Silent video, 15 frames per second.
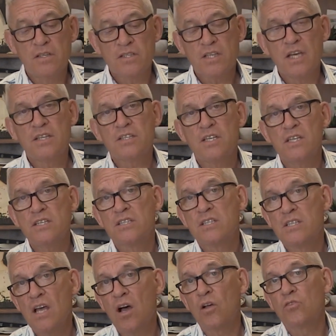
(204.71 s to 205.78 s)
this case, he
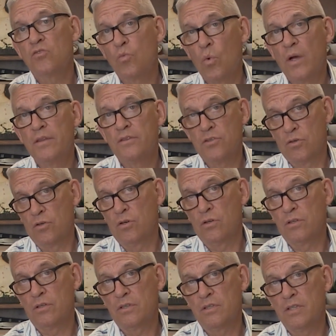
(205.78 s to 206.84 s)
sells one third